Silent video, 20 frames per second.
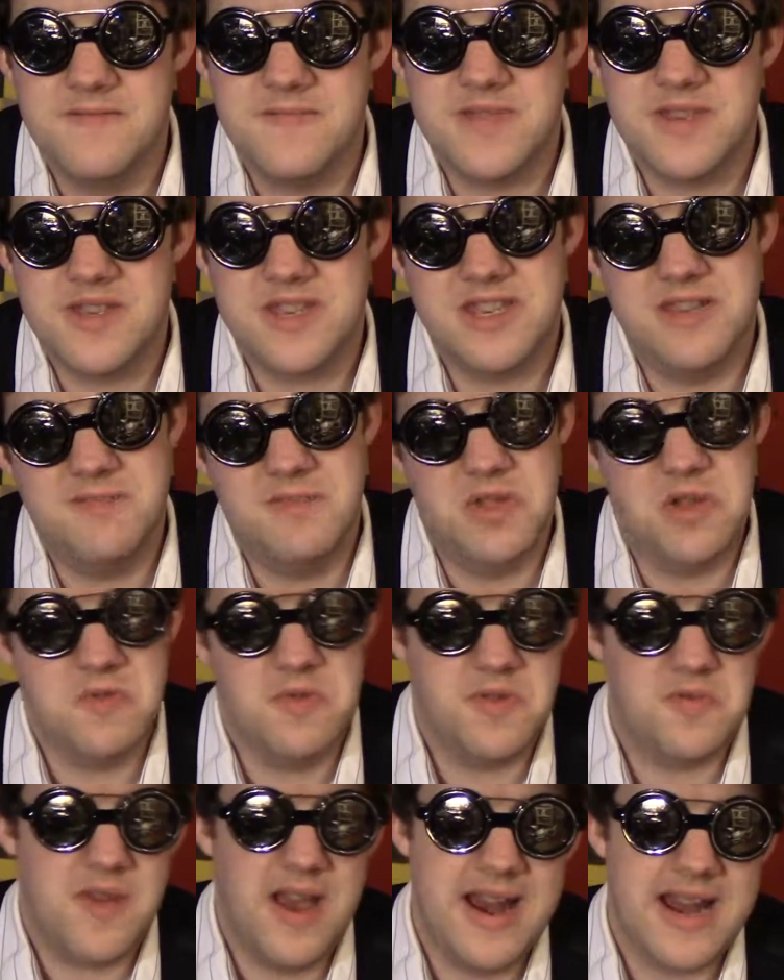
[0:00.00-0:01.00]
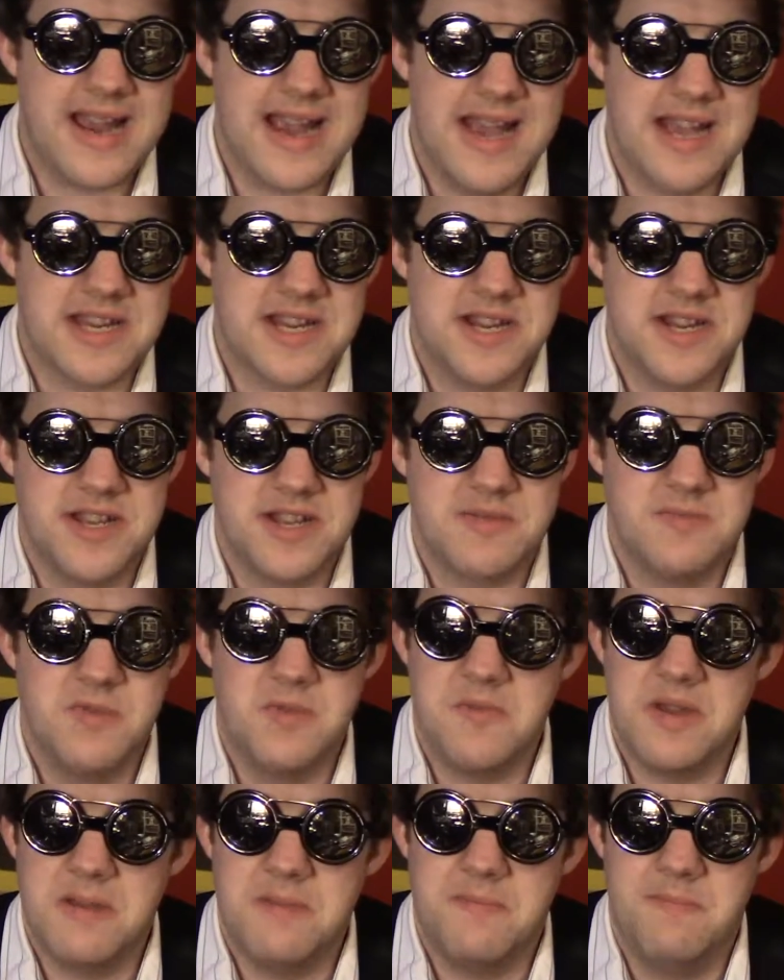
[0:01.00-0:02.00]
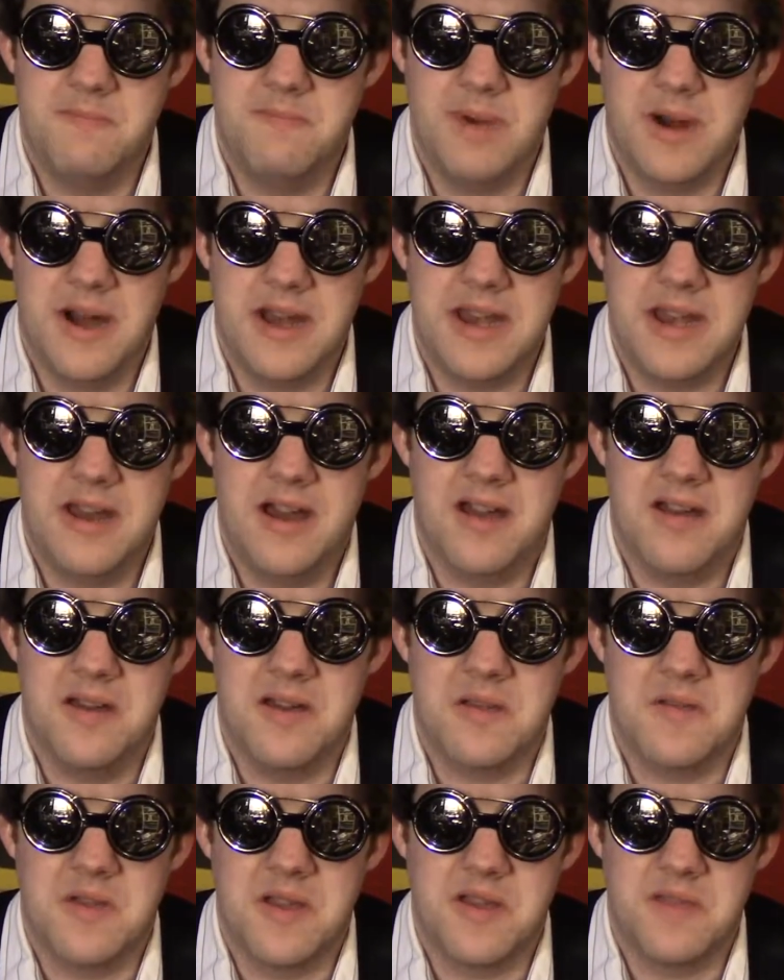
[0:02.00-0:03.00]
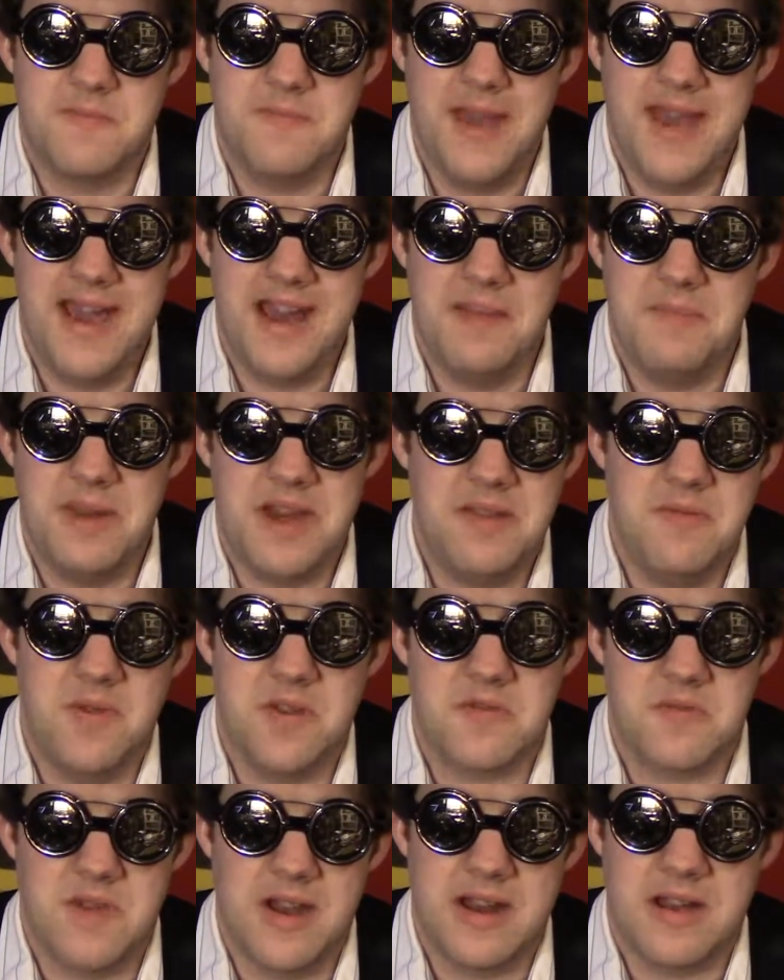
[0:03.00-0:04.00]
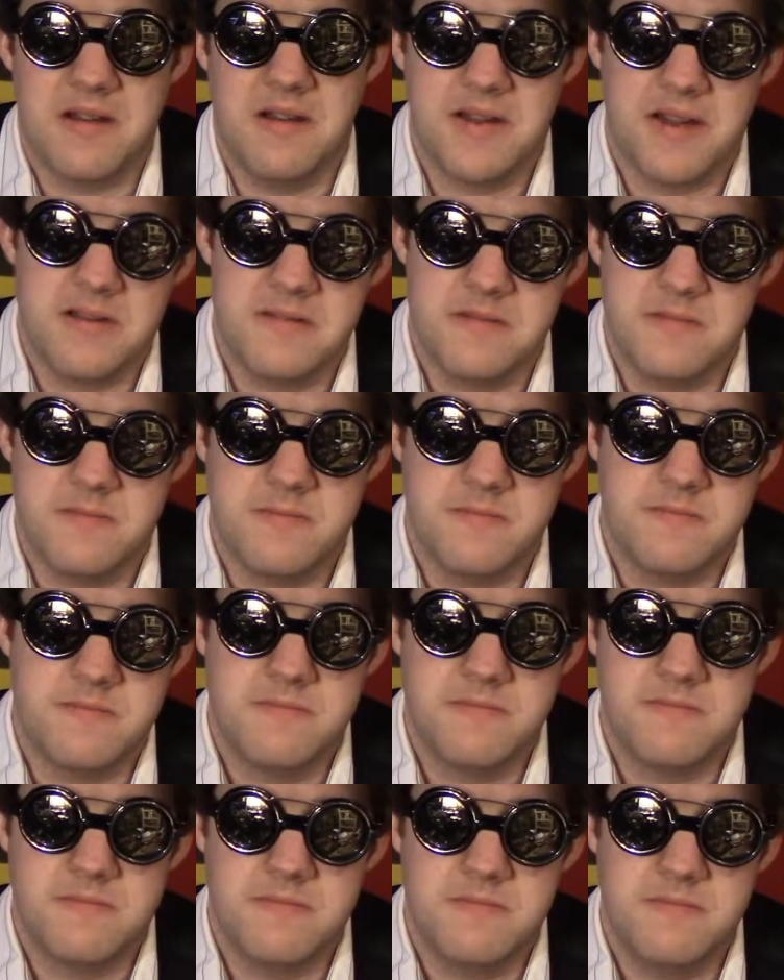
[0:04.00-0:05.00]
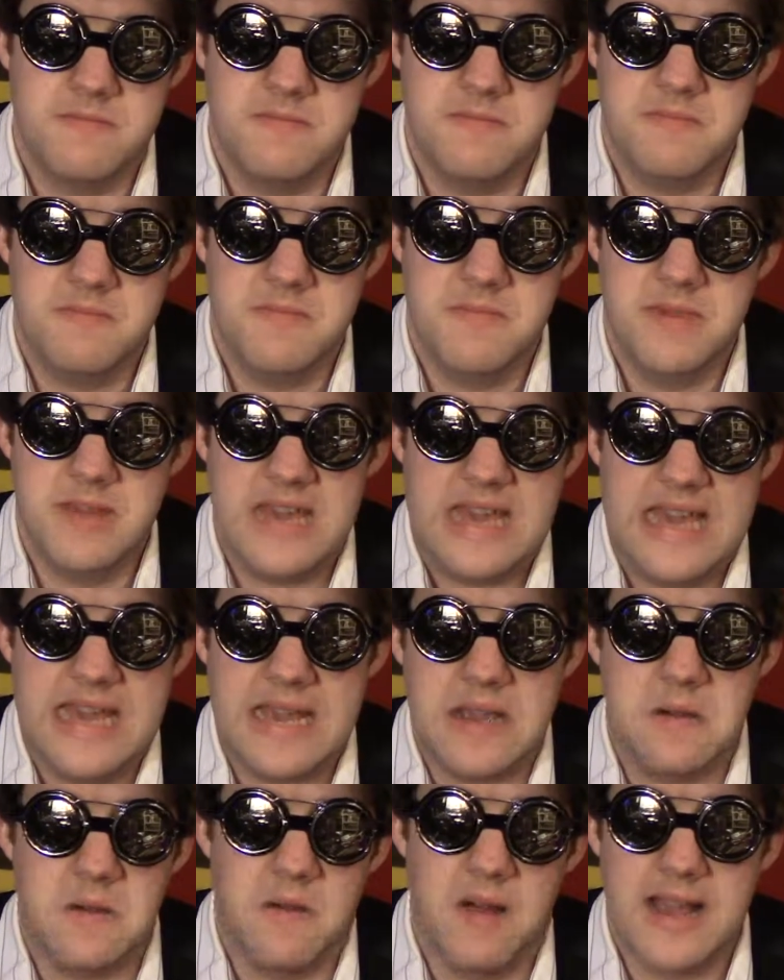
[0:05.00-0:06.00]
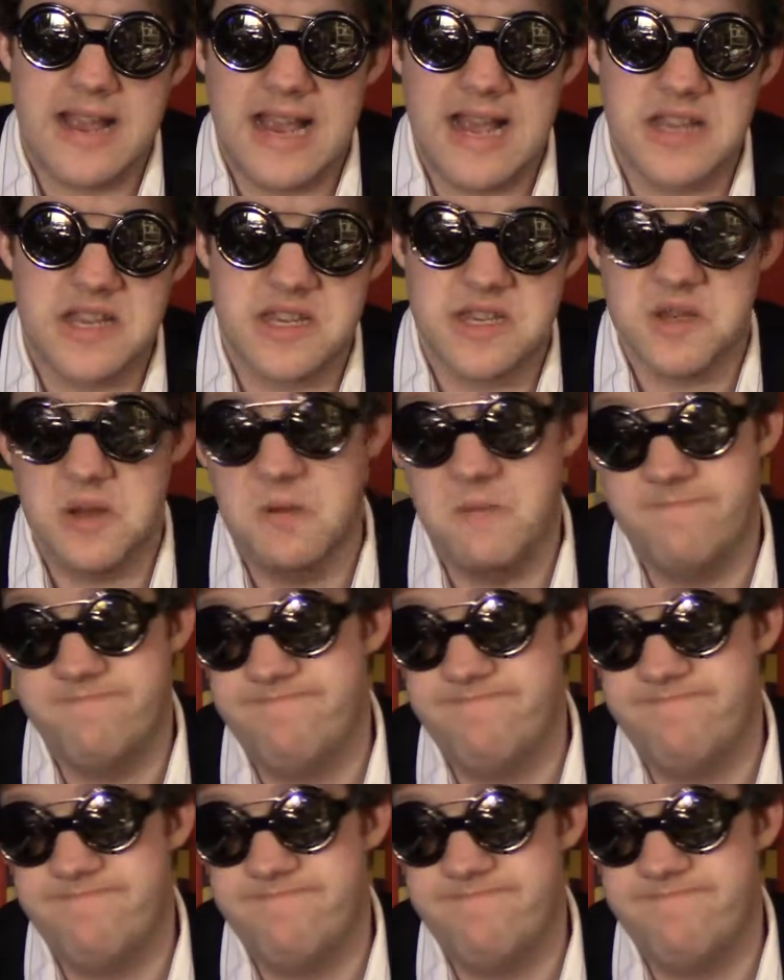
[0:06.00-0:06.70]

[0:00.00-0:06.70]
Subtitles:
Similar with Radagast in this movie, but not nearly as bad. He was riding on a eagle, I guess, so.